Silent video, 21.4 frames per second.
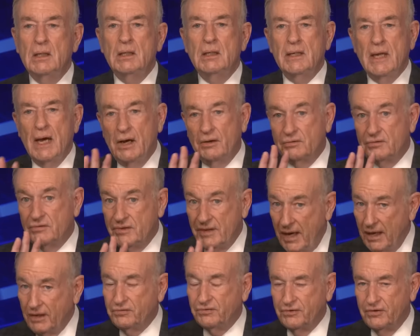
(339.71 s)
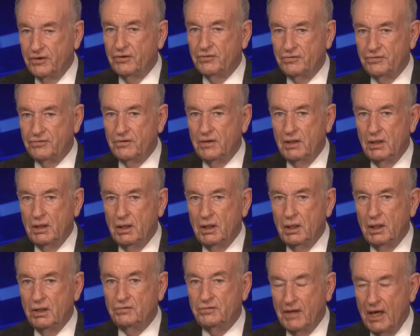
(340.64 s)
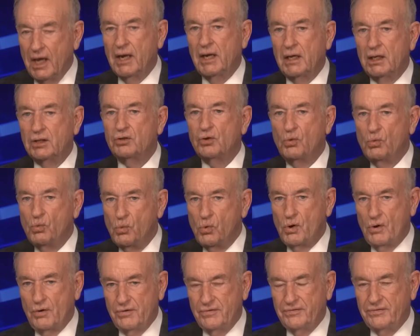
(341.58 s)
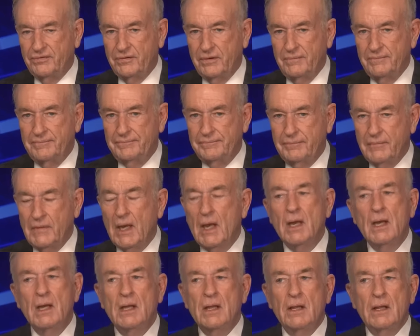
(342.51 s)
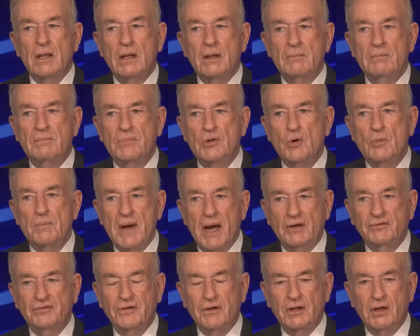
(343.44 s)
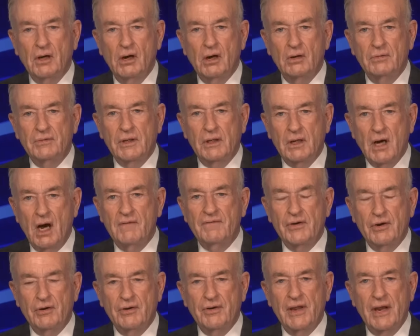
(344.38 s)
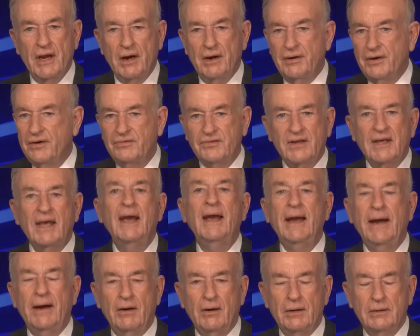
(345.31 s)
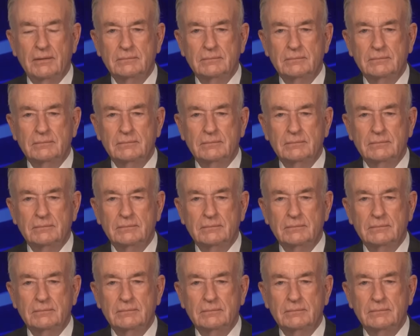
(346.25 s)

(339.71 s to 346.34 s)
Now, Texas is getting it the worst. New Mexico, the governor there doesn't care.